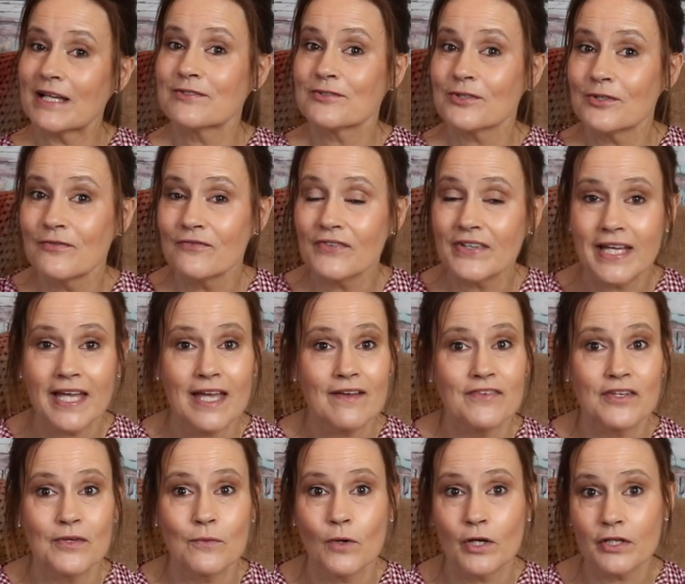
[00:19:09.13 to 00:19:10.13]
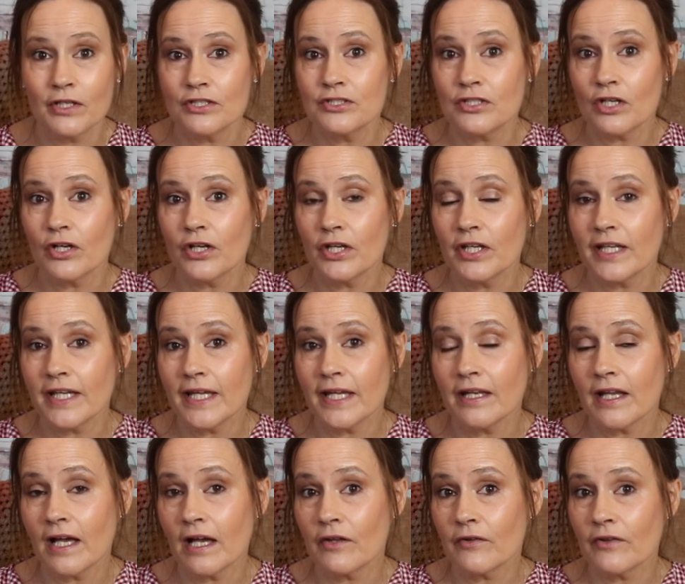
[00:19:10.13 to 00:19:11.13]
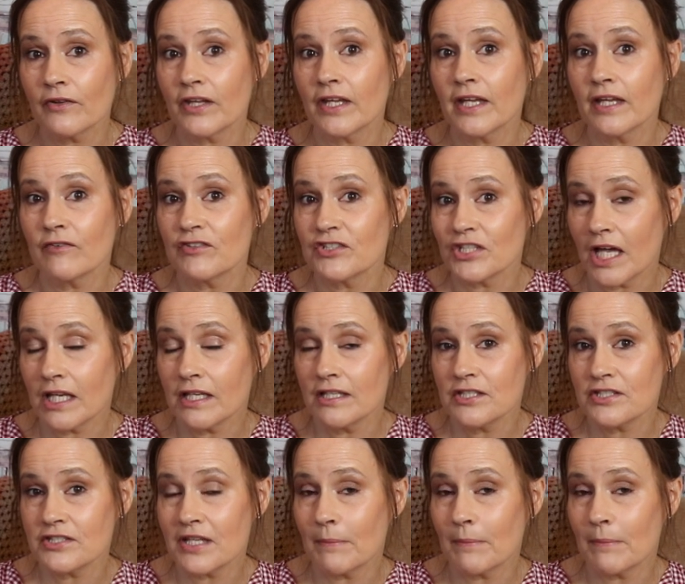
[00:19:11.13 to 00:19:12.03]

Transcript: And don't forget, if you want to join in on the challenge